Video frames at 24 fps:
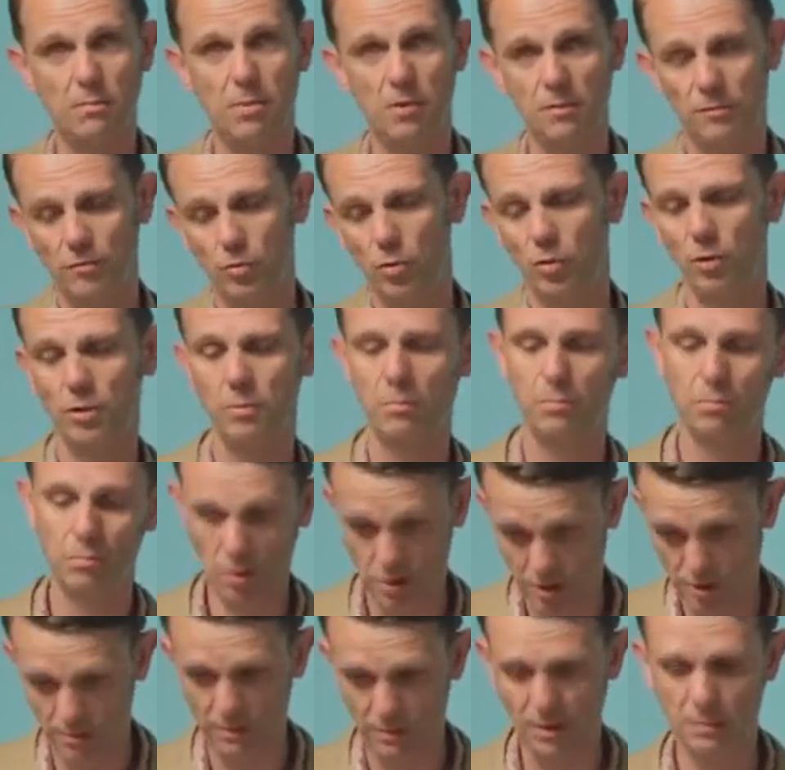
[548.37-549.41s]
put forward
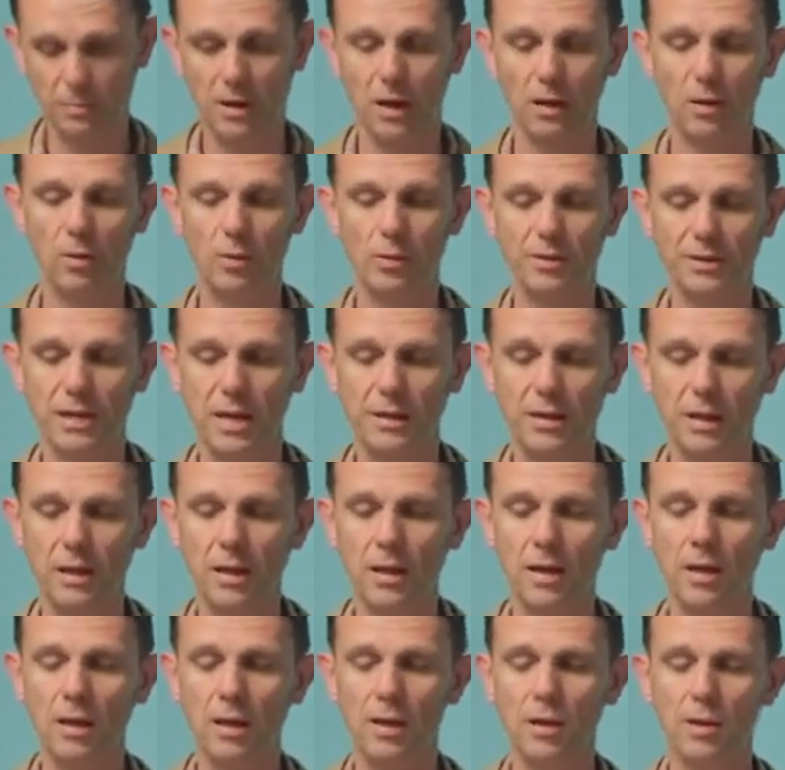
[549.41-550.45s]
possibly by Lord
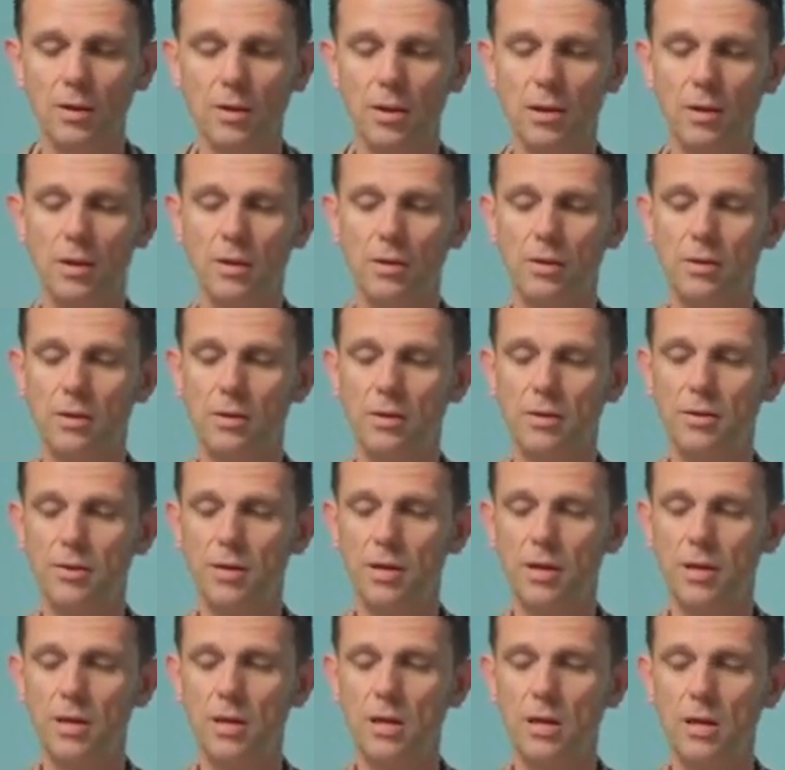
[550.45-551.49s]
Denning, that
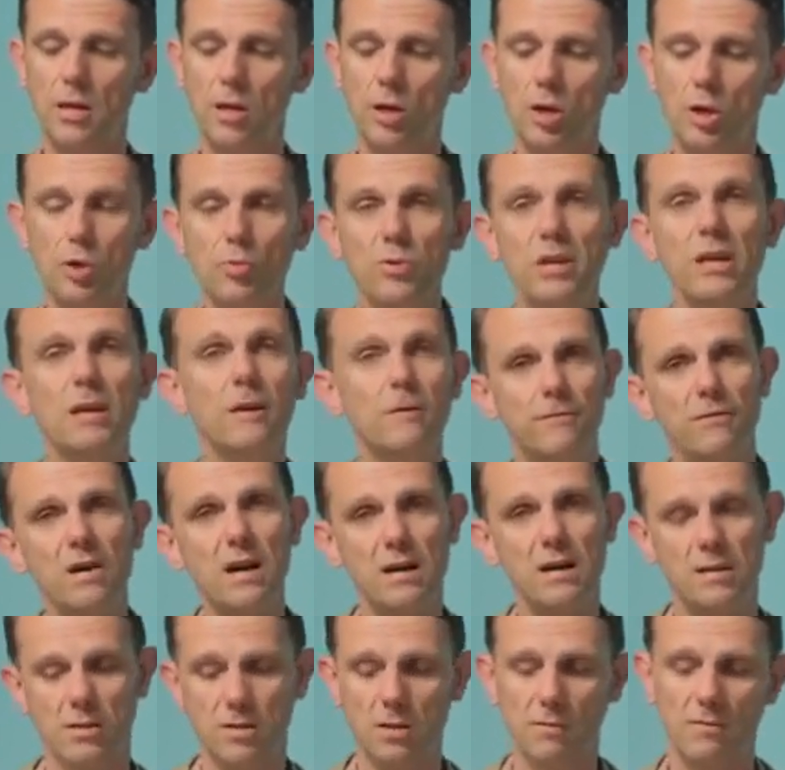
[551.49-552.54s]
the unique
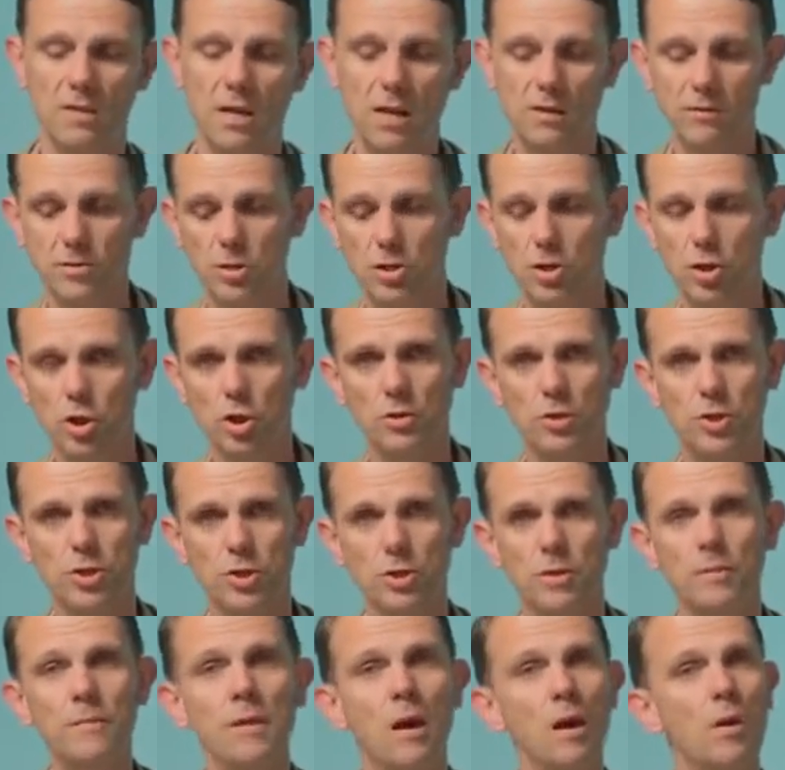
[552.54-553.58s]
facts of Davis and
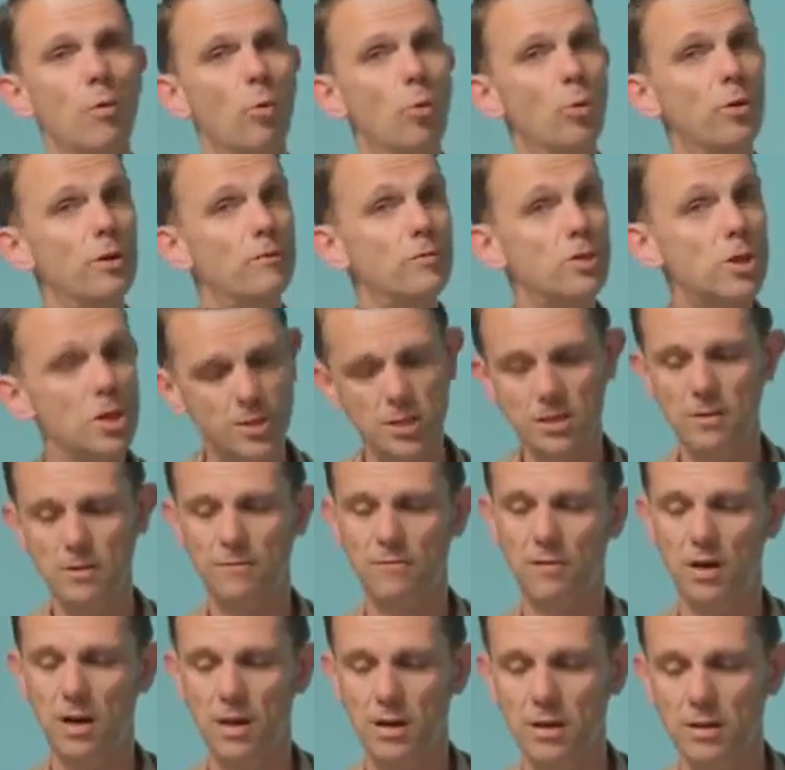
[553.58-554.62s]
Johnson would have
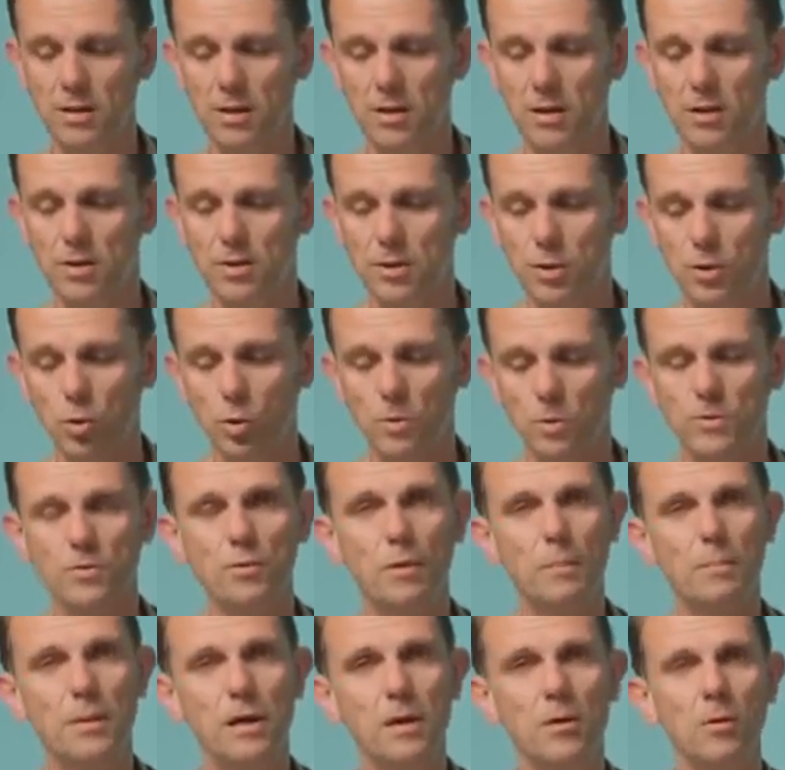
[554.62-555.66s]
justified the
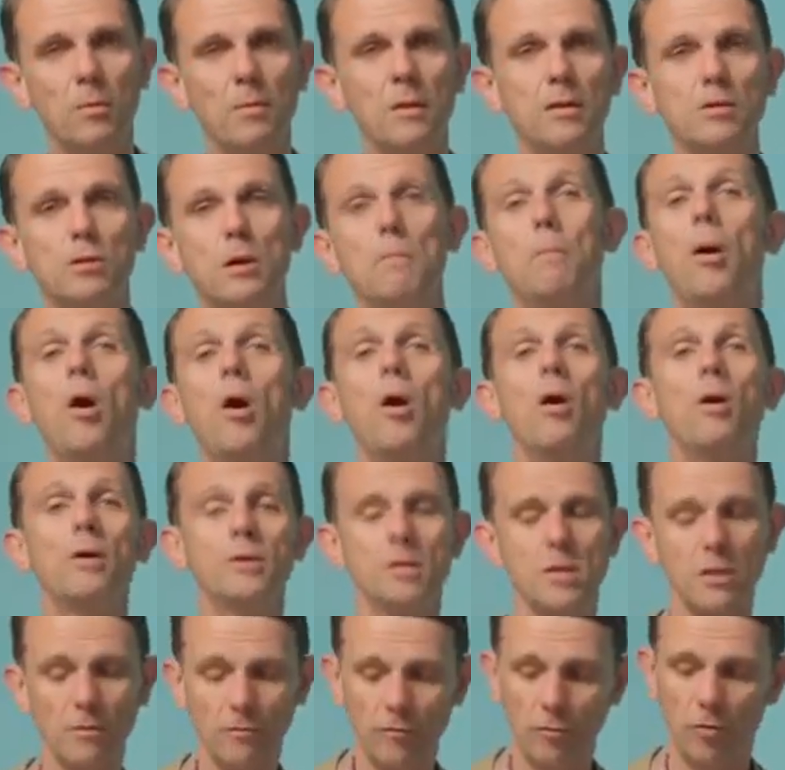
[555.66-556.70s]
Court of Appeal
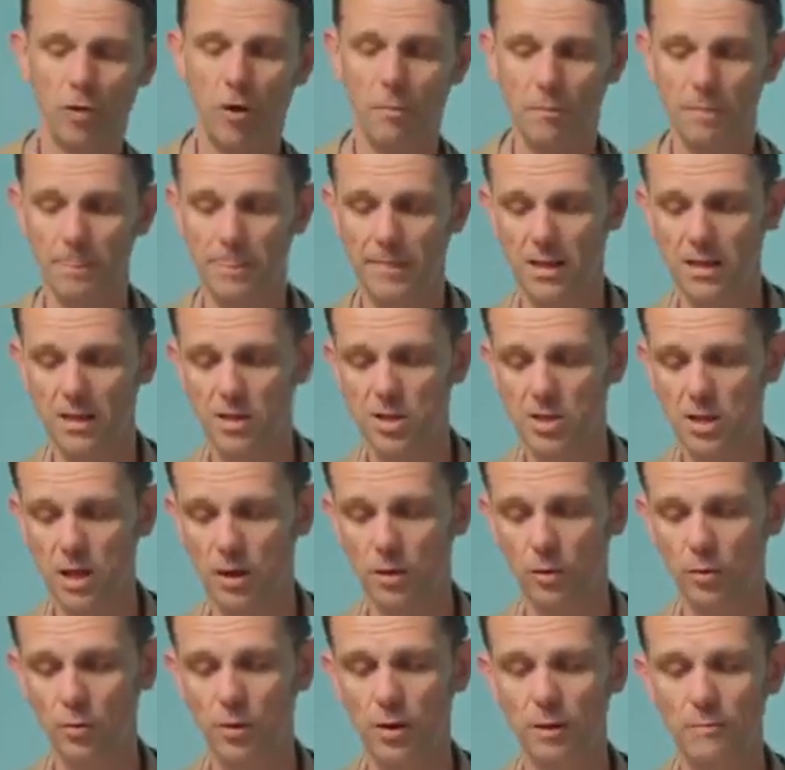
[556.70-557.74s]
departing from its
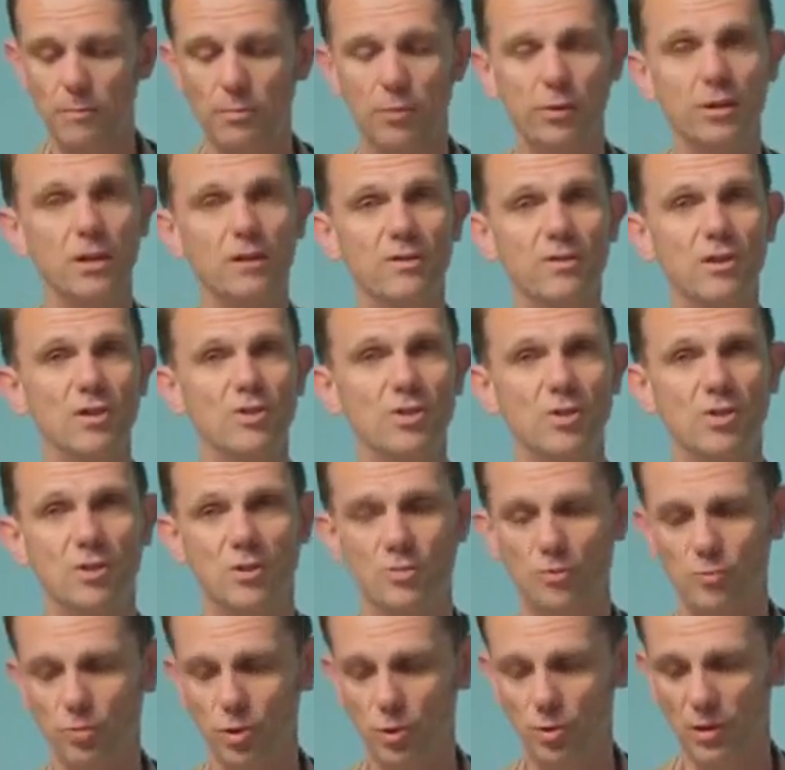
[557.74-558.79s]
own previous
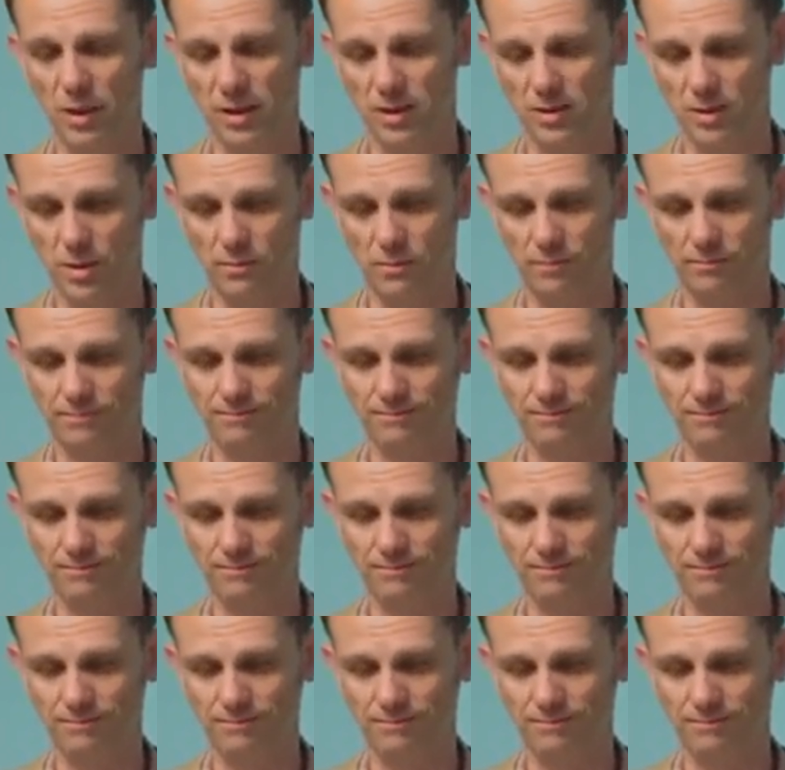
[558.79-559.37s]
rulings.